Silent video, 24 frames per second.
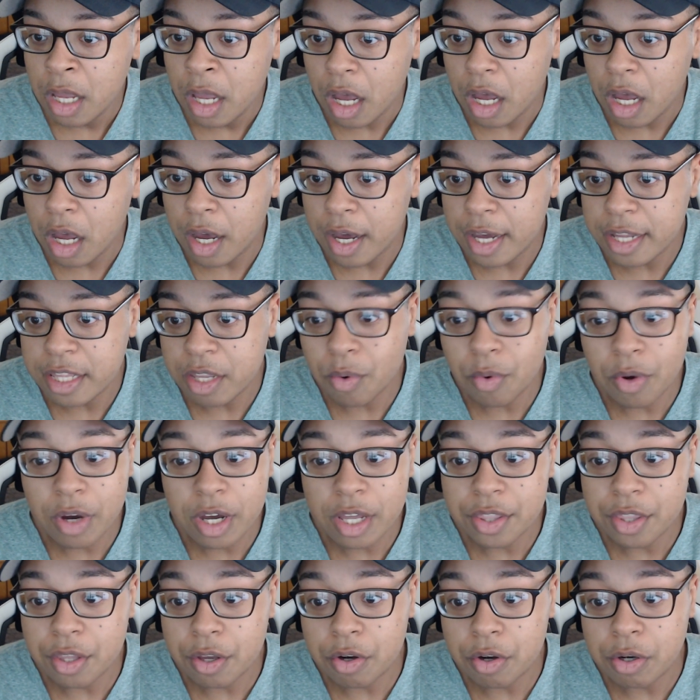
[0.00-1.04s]

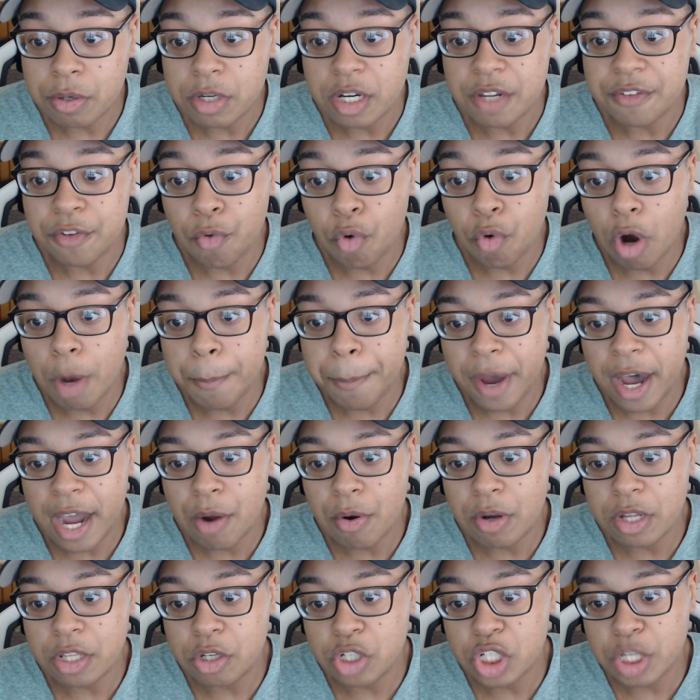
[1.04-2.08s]
Anyway, though, if you are a
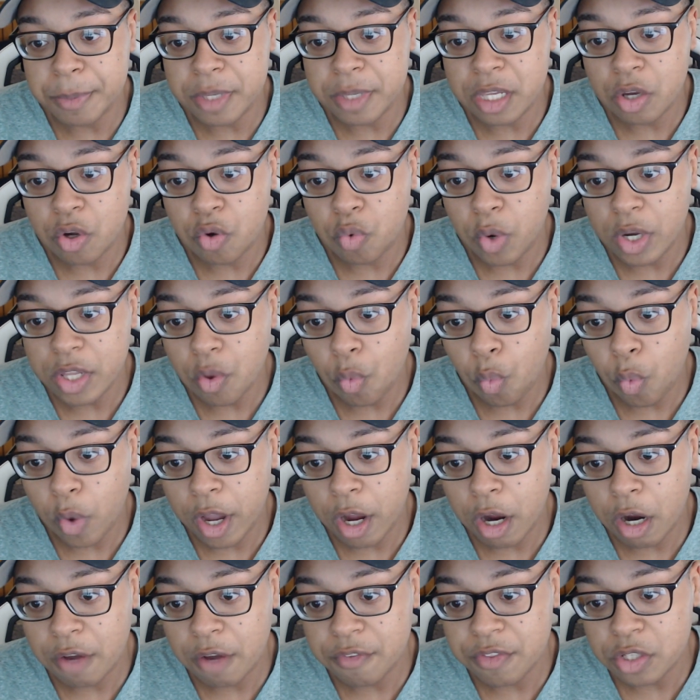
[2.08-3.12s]
pirate, you should be quite
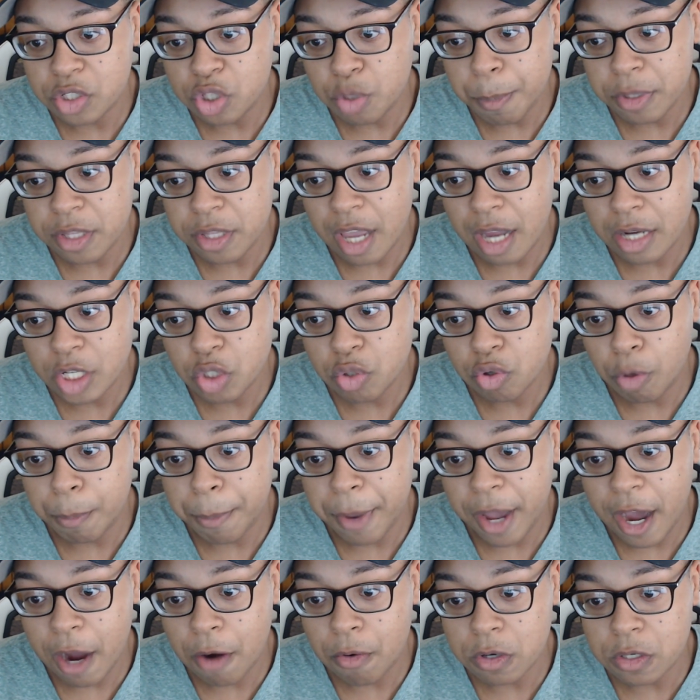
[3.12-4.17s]
aware of the supernatural
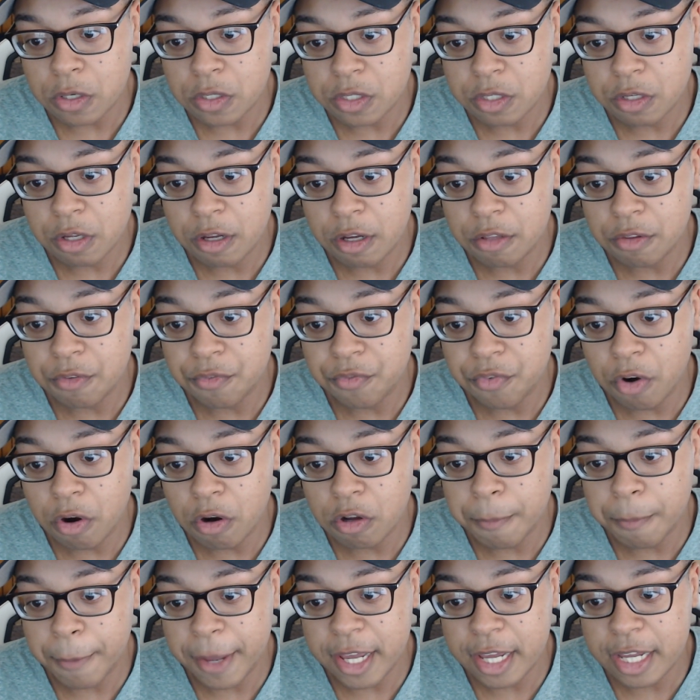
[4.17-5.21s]
powers
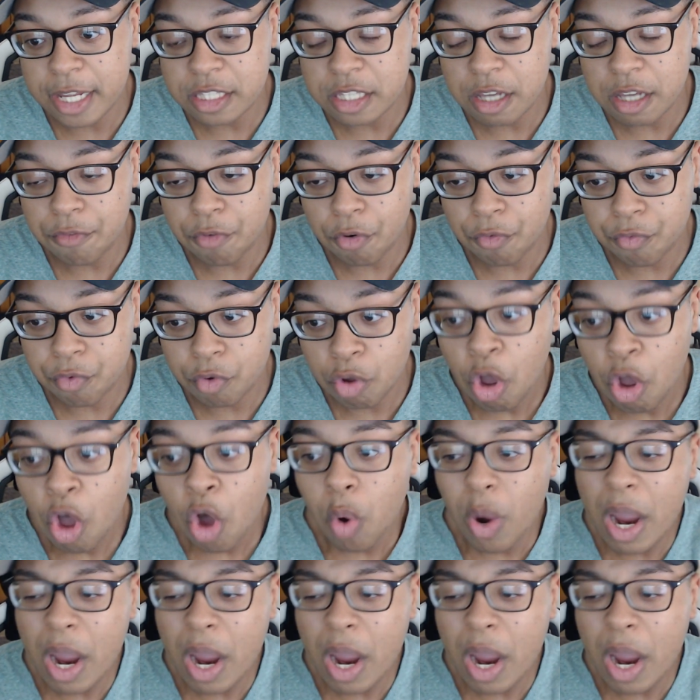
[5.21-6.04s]
conferred by a devil fruit.